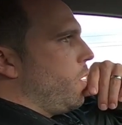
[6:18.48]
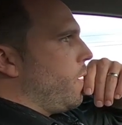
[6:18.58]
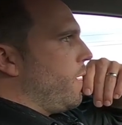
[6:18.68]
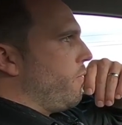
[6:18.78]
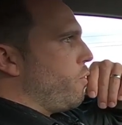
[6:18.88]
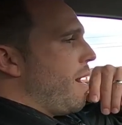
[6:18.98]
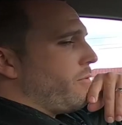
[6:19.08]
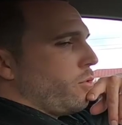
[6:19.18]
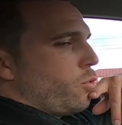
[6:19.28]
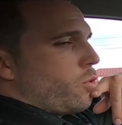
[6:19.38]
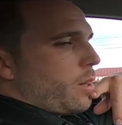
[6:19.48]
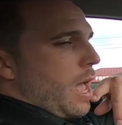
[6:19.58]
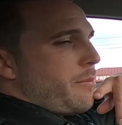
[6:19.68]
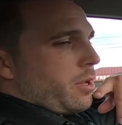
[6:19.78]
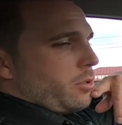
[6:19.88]
if you have the dual
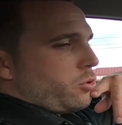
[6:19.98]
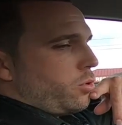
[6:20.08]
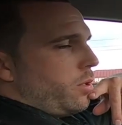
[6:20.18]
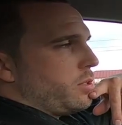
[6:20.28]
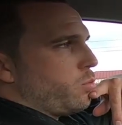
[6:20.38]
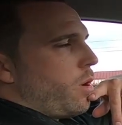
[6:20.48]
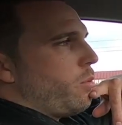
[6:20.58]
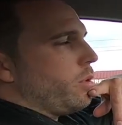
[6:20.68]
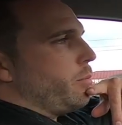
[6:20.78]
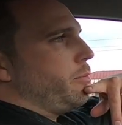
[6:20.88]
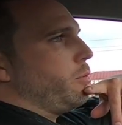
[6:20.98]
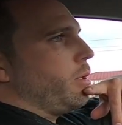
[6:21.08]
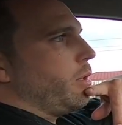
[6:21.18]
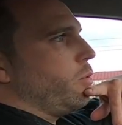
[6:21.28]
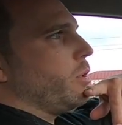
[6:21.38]
climate control as well with the Blue
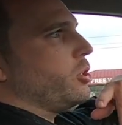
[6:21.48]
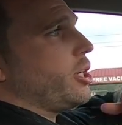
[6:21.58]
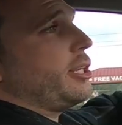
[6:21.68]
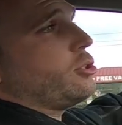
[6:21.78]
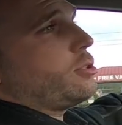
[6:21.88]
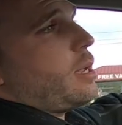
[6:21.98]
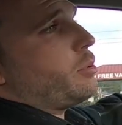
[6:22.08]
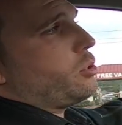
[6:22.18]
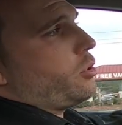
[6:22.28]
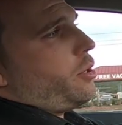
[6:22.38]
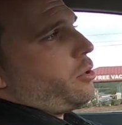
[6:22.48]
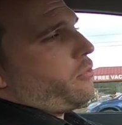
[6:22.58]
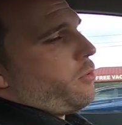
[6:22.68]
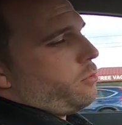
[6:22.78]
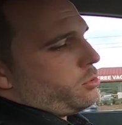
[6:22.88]
Link, you can change your temperature on your
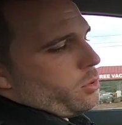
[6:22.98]
phone.